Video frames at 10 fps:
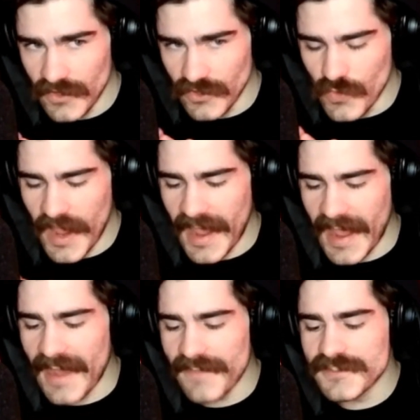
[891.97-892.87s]
You
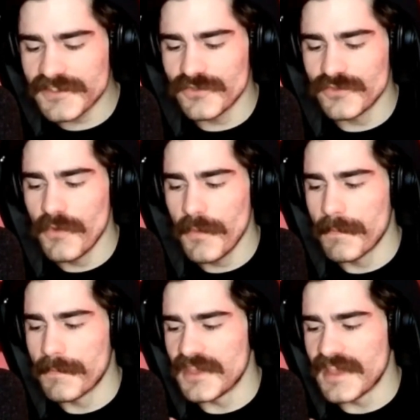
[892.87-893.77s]
have to
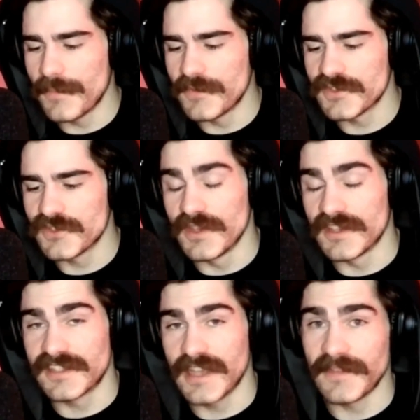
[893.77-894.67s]
be able to
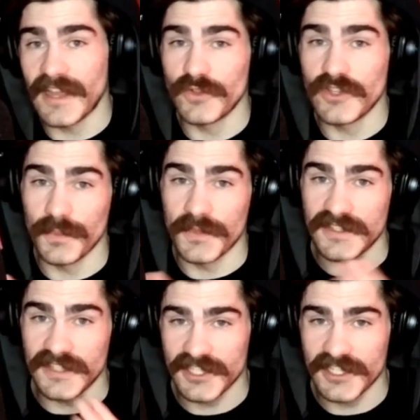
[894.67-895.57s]
accept not only your
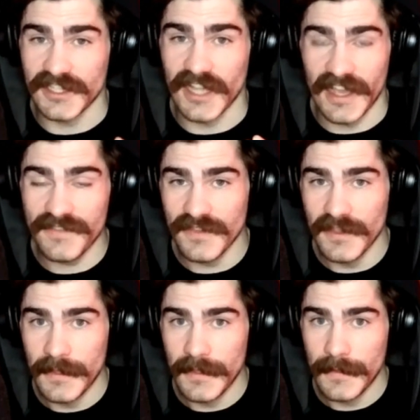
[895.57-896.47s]
position in life,
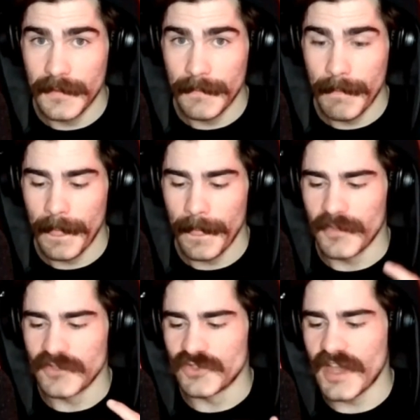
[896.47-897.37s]

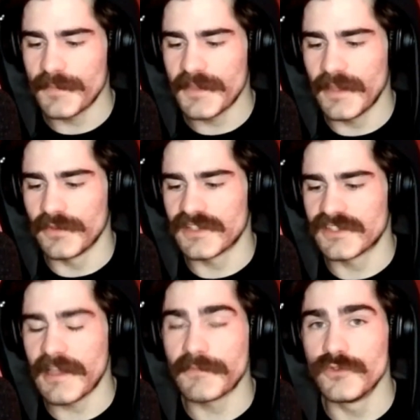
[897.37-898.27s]
but you got to be able to
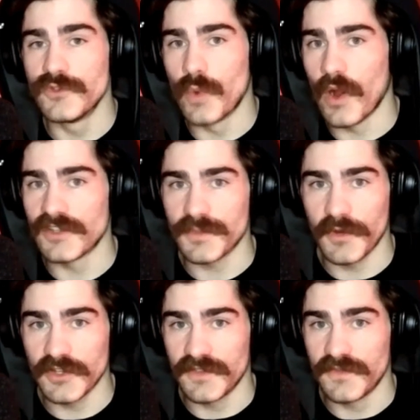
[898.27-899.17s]
accept who you are as a
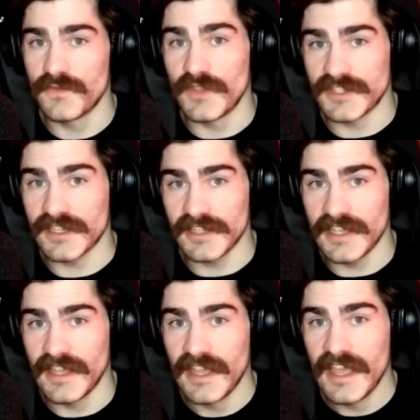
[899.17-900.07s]
person,
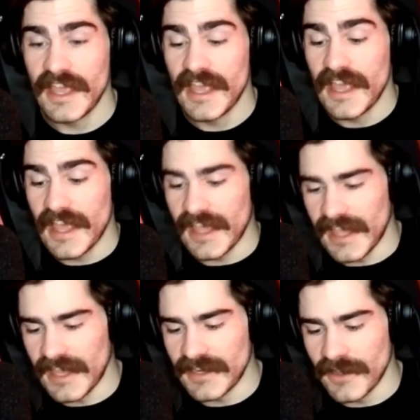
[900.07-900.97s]
physically
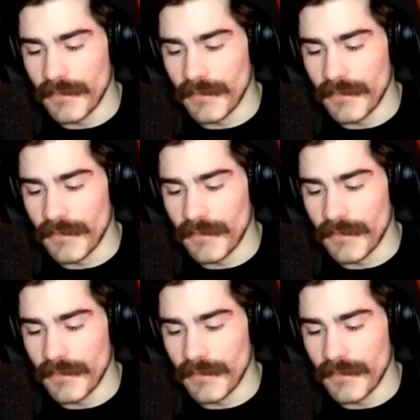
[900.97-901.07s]
and